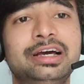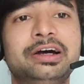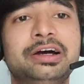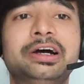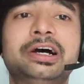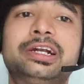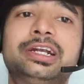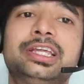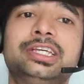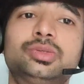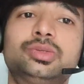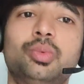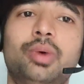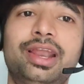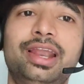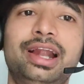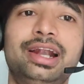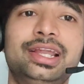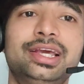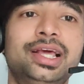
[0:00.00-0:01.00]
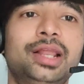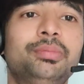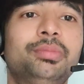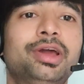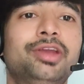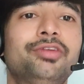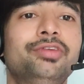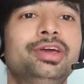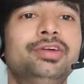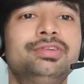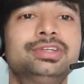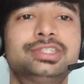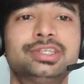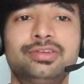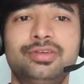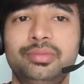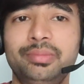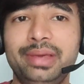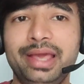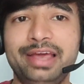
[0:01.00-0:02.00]
at least one article per week, which
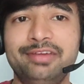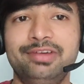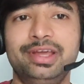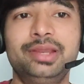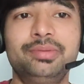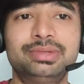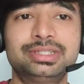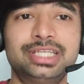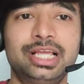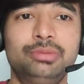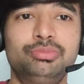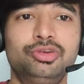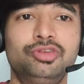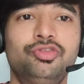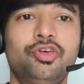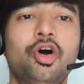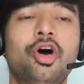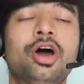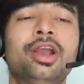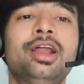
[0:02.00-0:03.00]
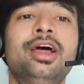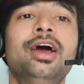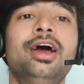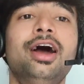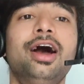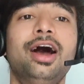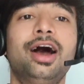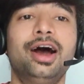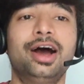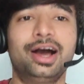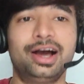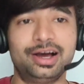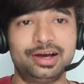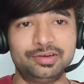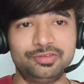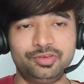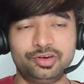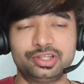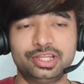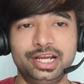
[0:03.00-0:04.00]
will be very much helpful for
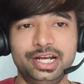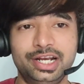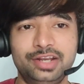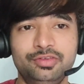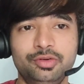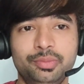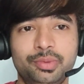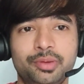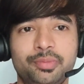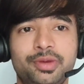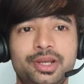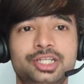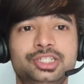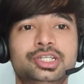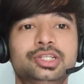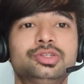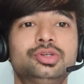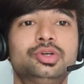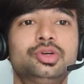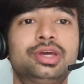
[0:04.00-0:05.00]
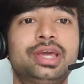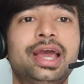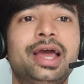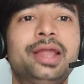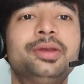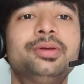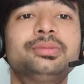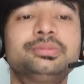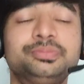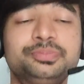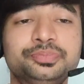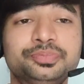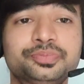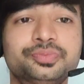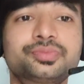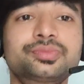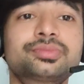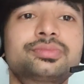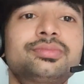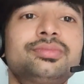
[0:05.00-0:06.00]
the interview preparation. So you can
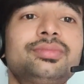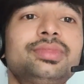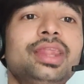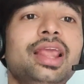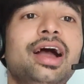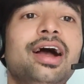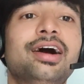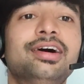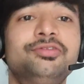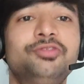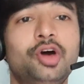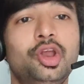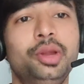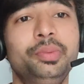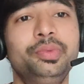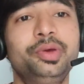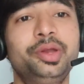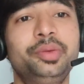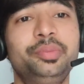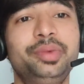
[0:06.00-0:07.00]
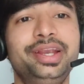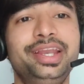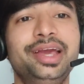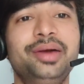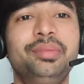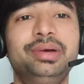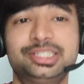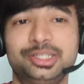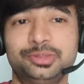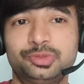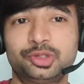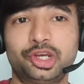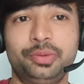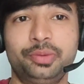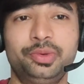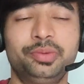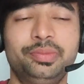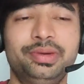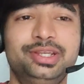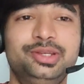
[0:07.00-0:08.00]
follow me on Medium and subscribe
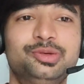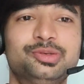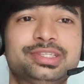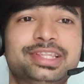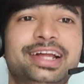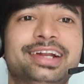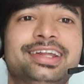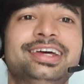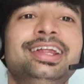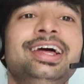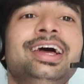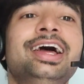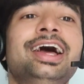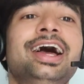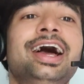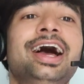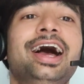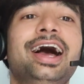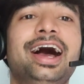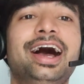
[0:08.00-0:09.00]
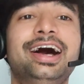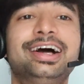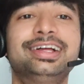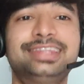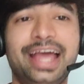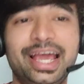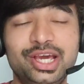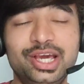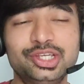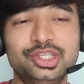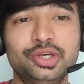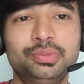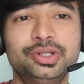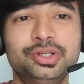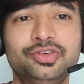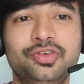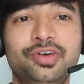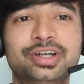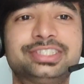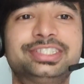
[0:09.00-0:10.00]
to my newsletter. Thank you so
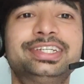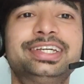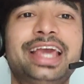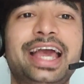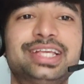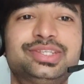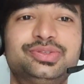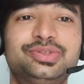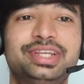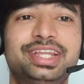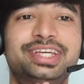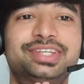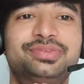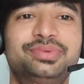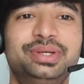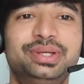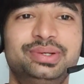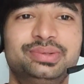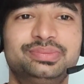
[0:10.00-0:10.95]
much for watching. Catch you in next video.